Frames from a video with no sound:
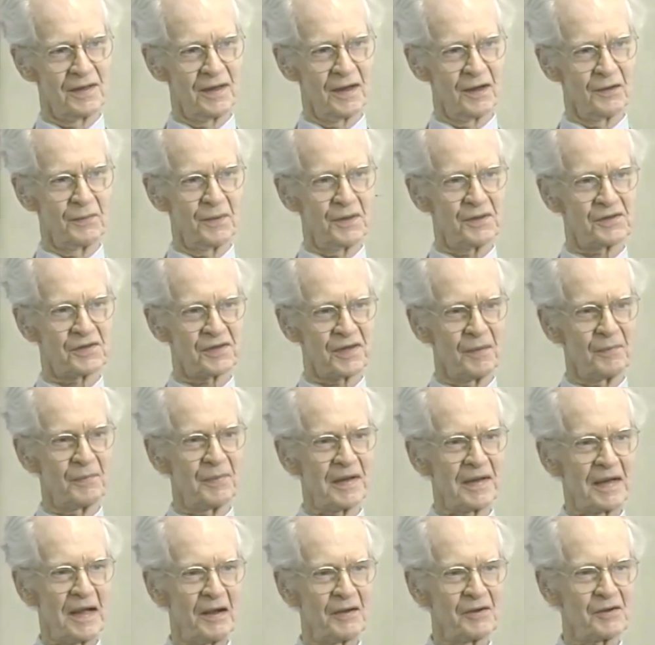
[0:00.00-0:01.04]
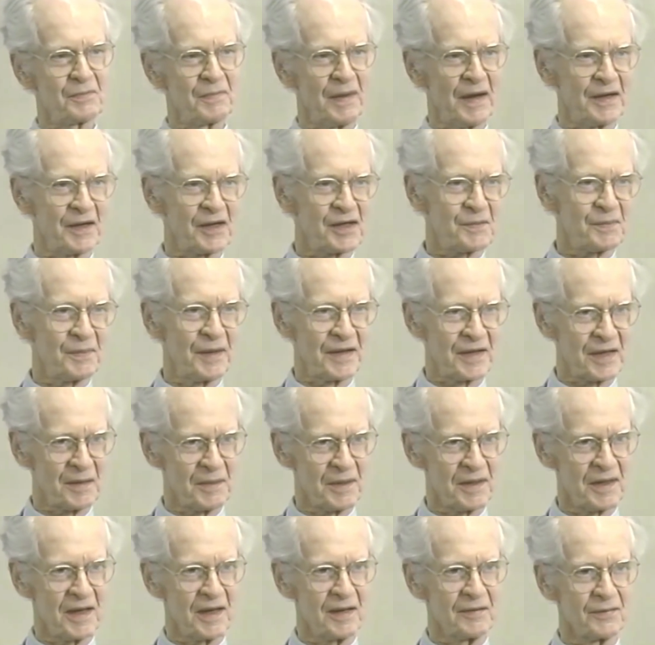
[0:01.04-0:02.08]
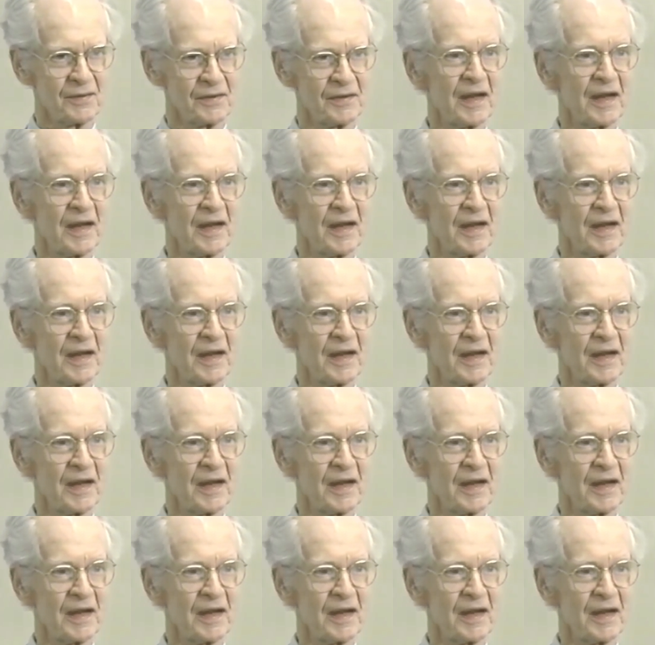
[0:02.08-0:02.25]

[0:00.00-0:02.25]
in which something else might explain the behavior,